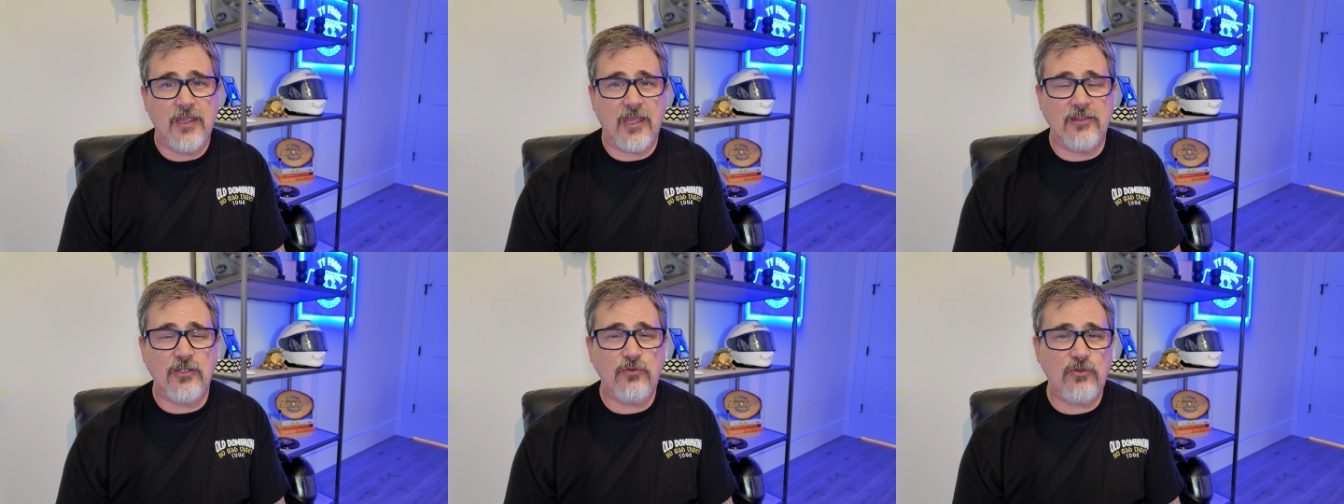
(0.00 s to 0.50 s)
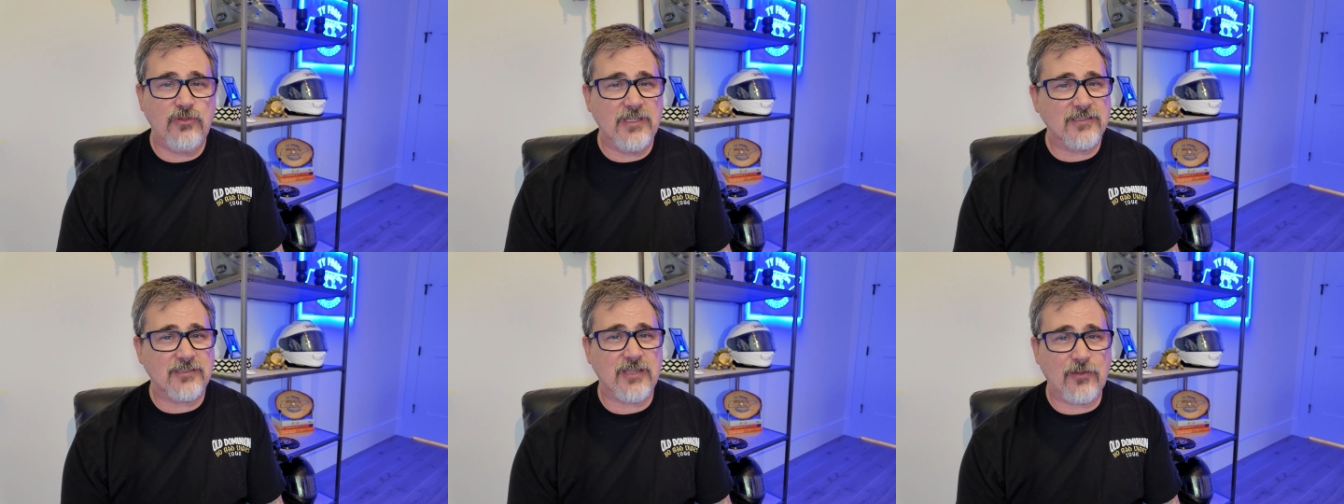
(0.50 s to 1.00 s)
And then
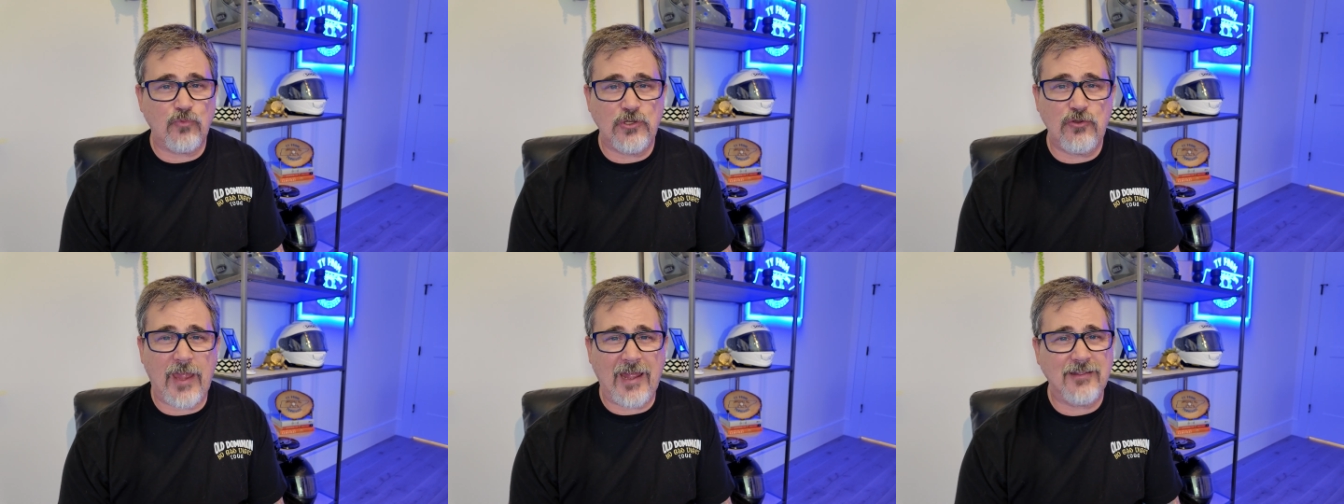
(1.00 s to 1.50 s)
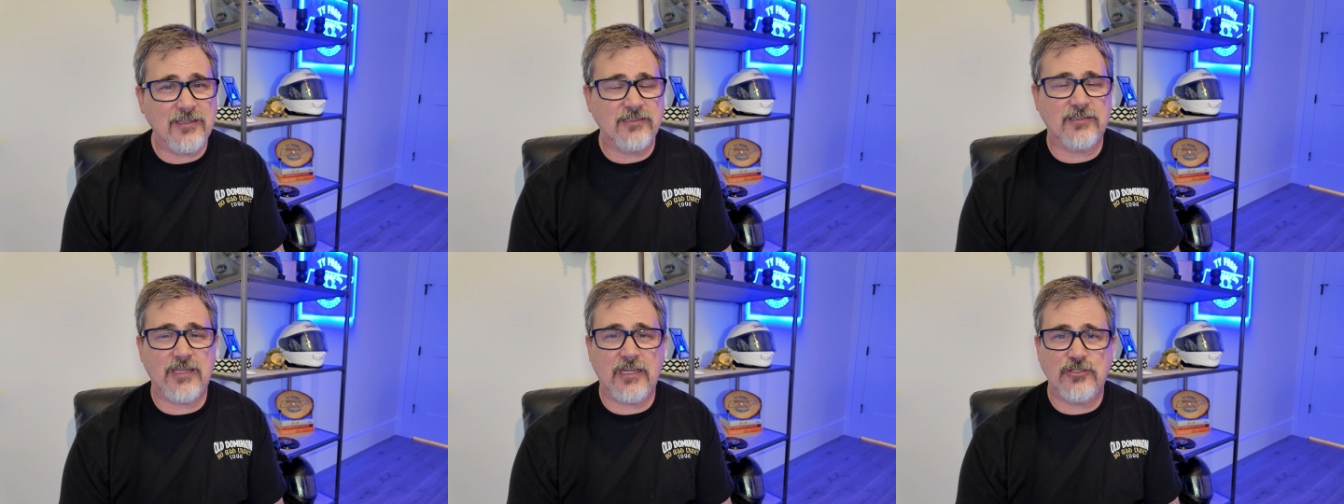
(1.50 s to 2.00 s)
when you add
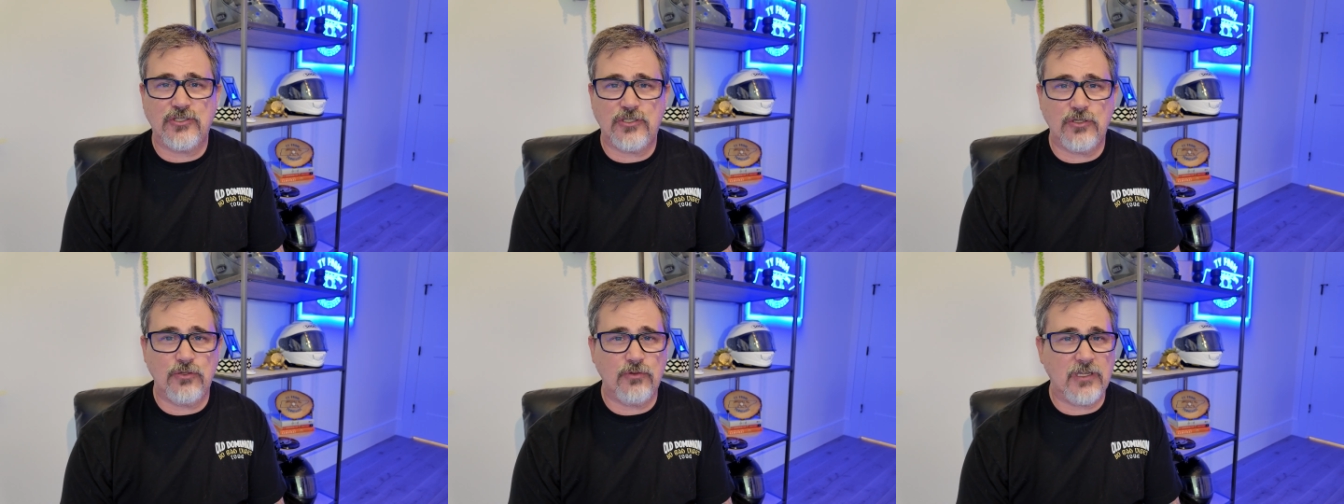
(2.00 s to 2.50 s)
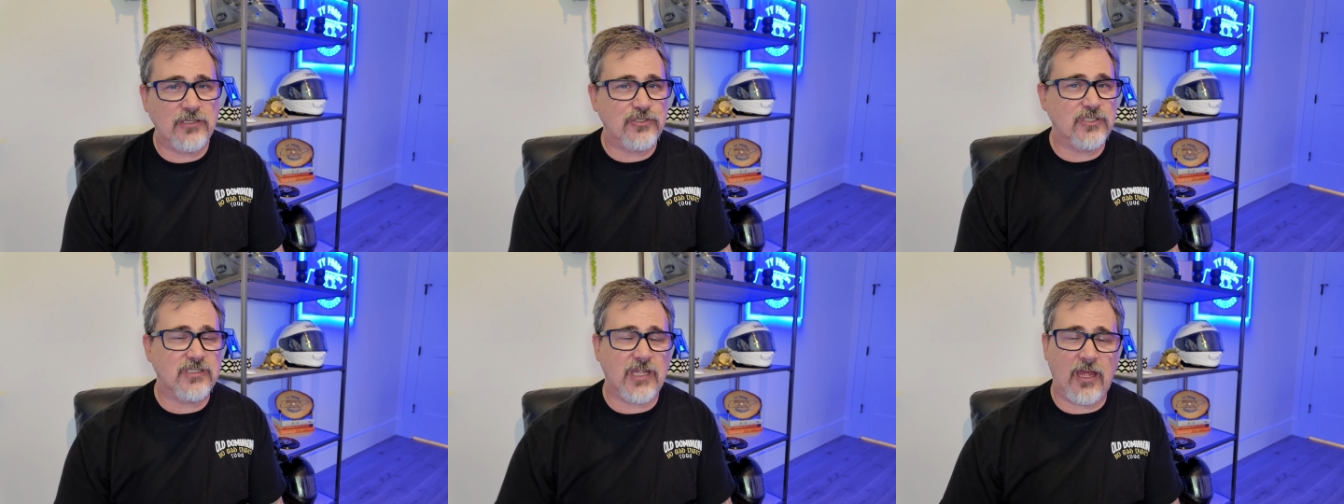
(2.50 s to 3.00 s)
this stage 2, it
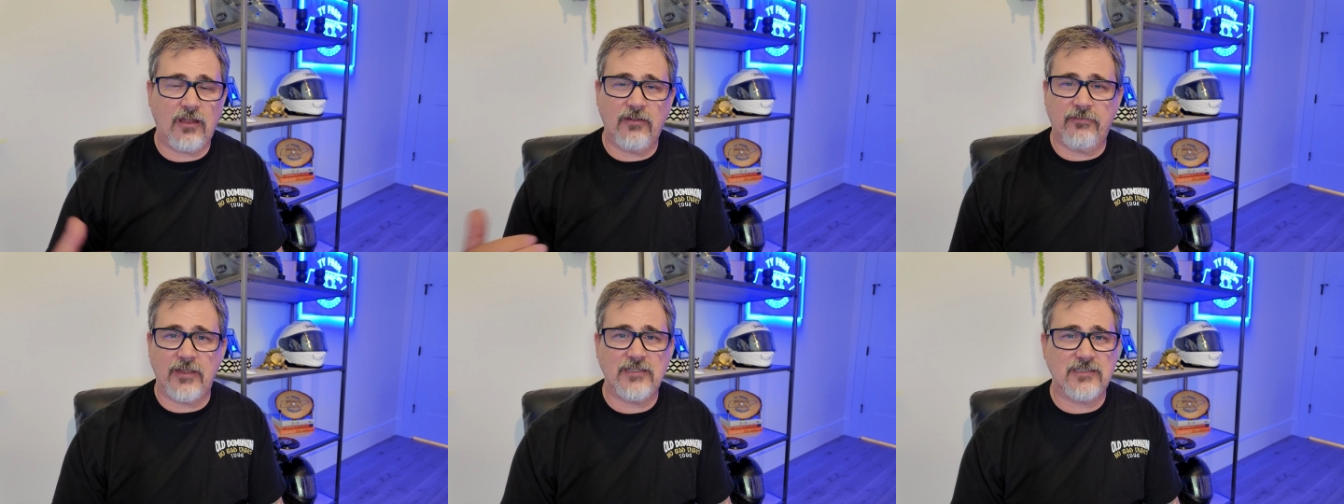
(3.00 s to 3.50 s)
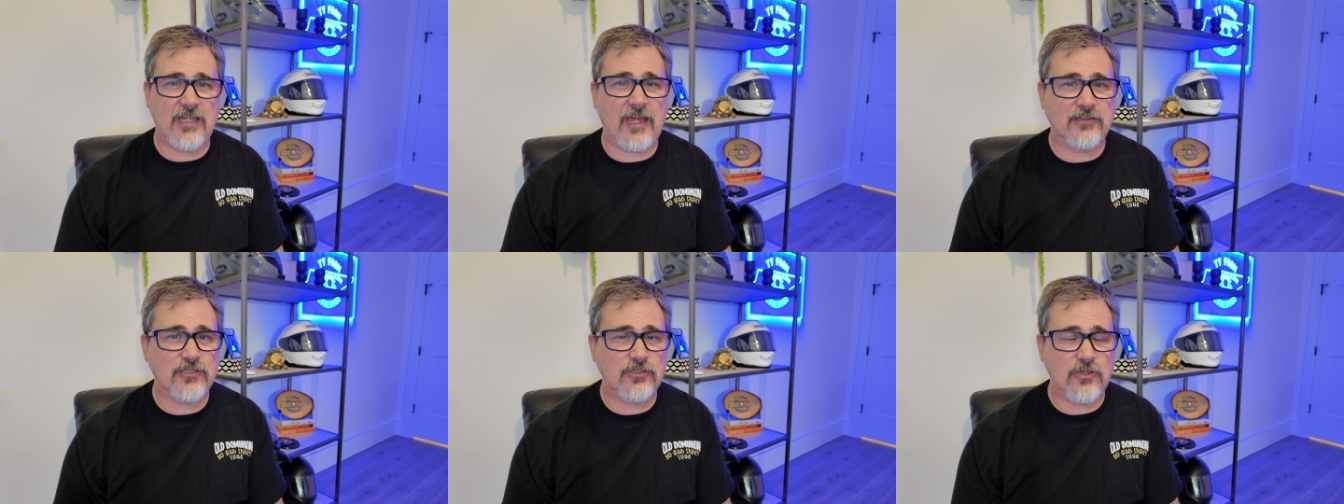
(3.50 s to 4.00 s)
just elevates
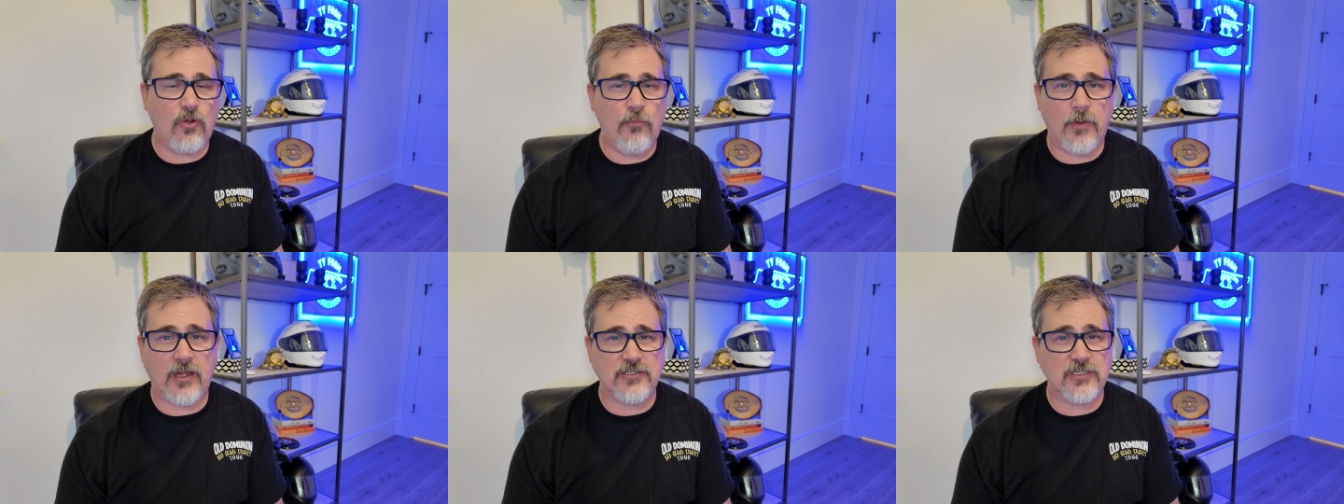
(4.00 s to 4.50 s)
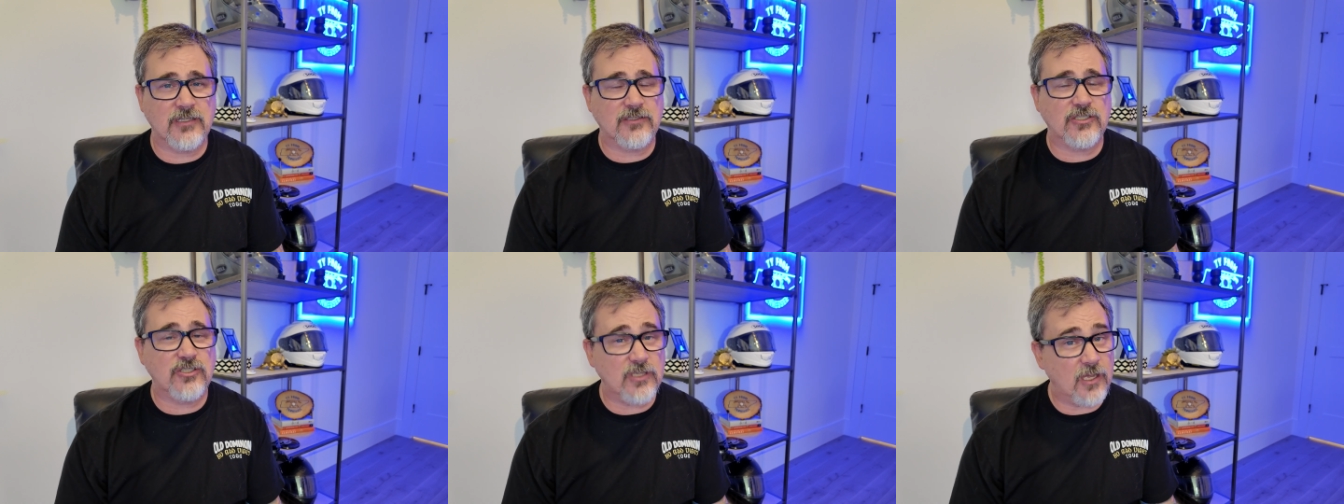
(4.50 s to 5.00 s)
that so much. It's
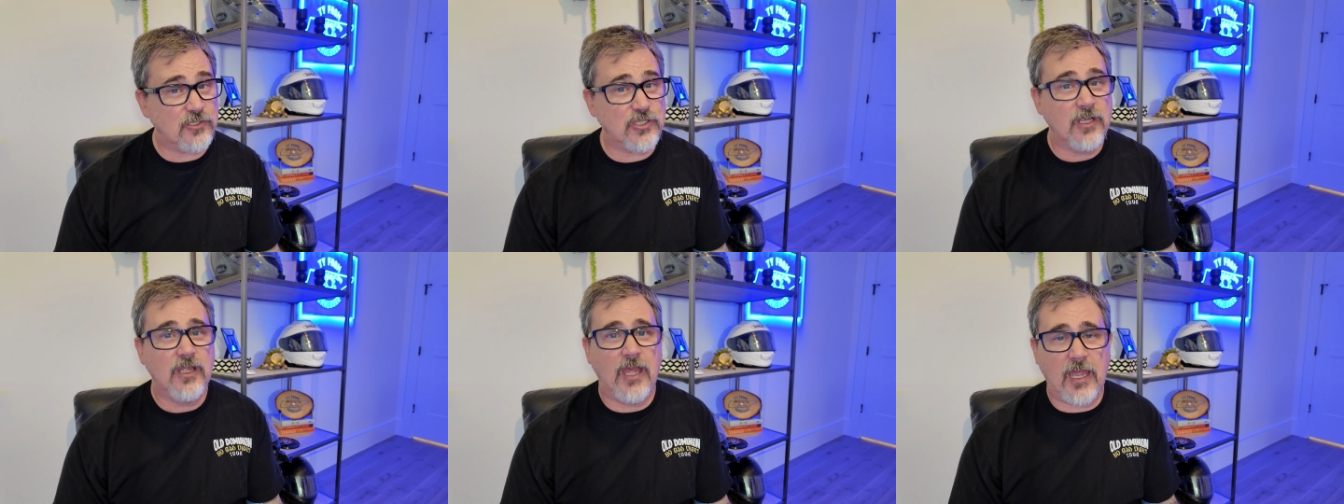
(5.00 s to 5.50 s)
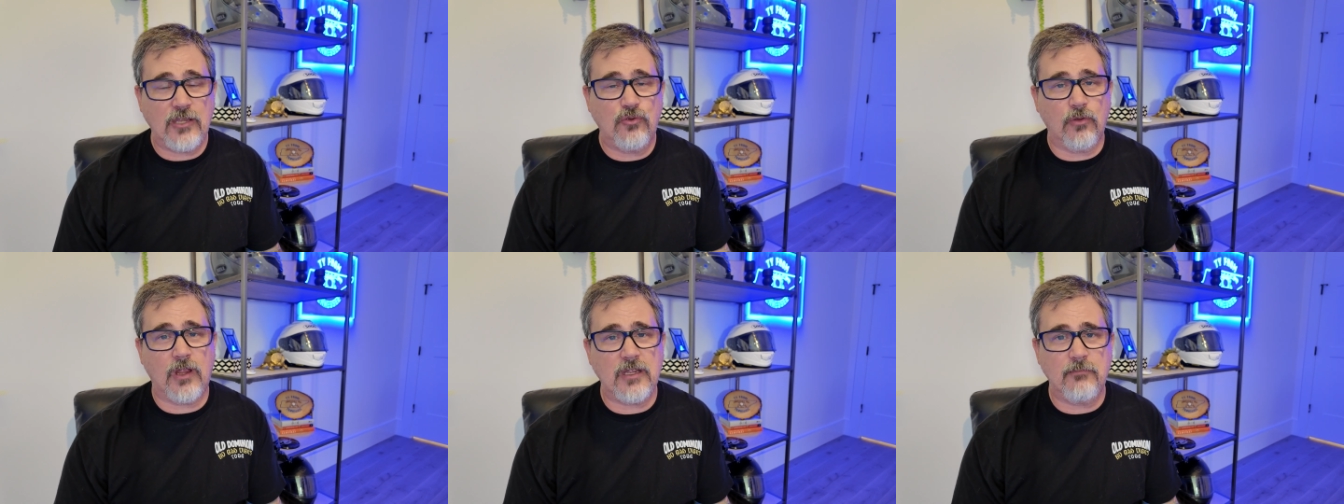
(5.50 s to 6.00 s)
such a
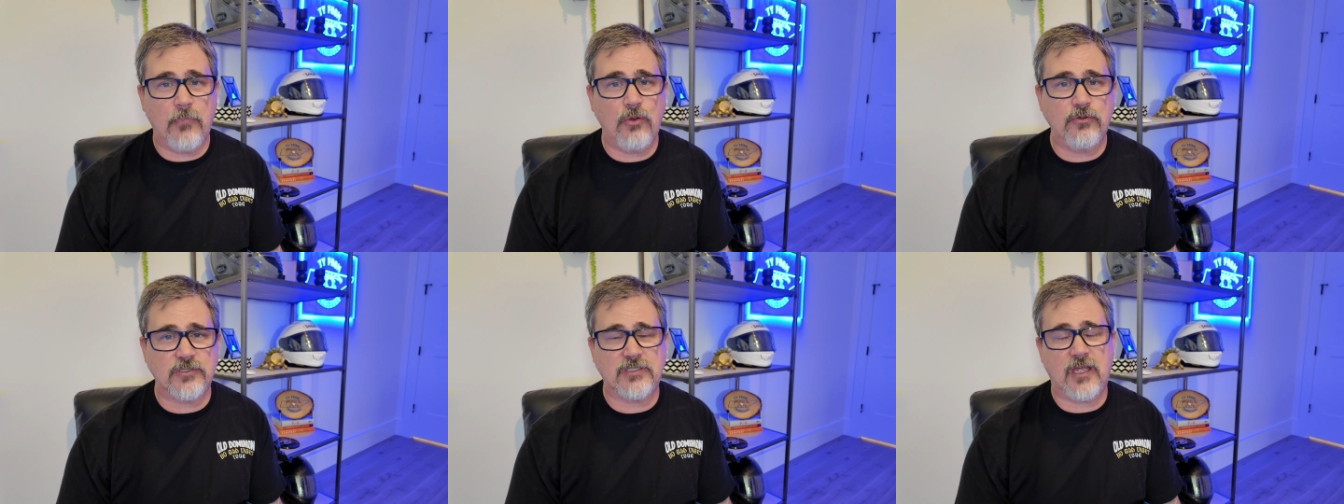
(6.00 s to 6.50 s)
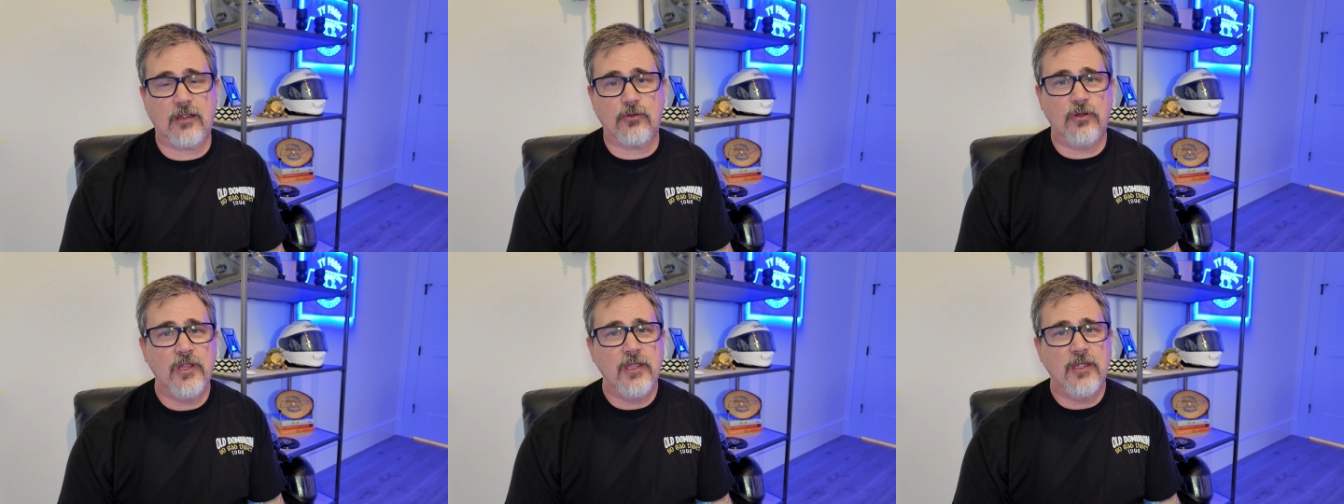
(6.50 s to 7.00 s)
great motorcycle.